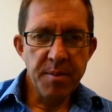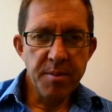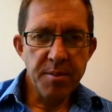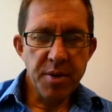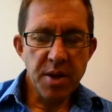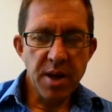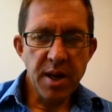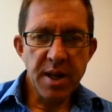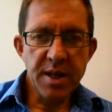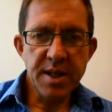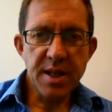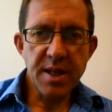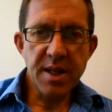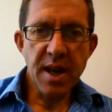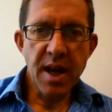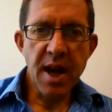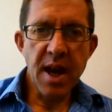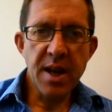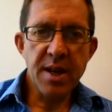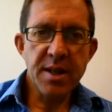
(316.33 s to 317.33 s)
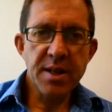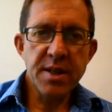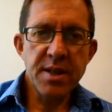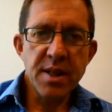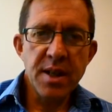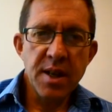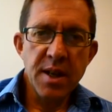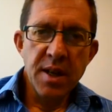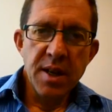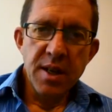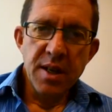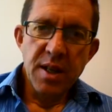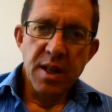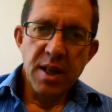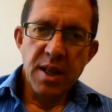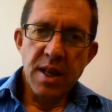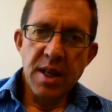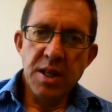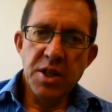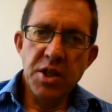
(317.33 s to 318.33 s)
prior to that,
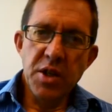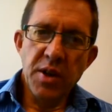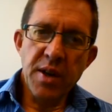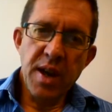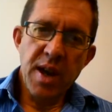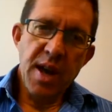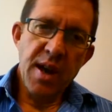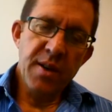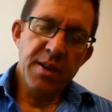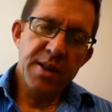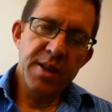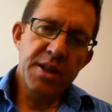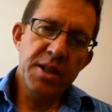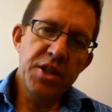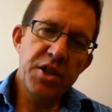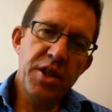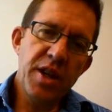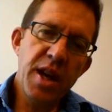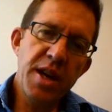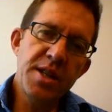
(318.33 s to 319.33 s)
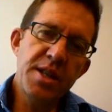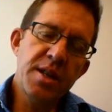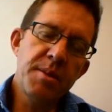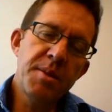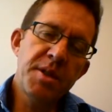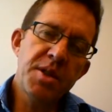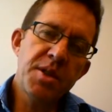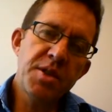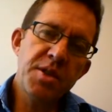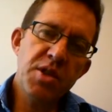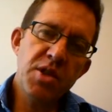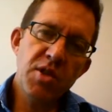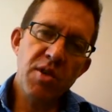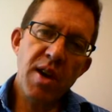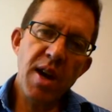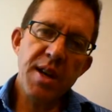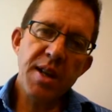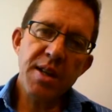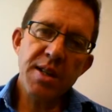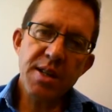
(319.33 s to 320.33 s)
the John Howard initiated emissions
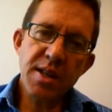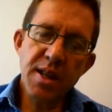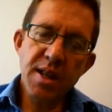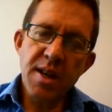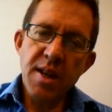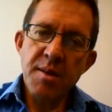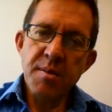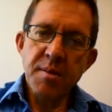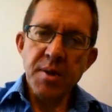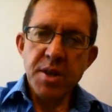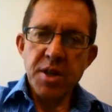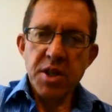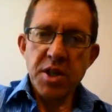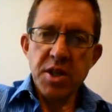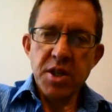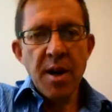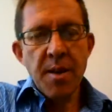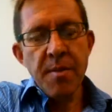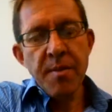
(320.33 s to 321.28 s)
trading scheme, which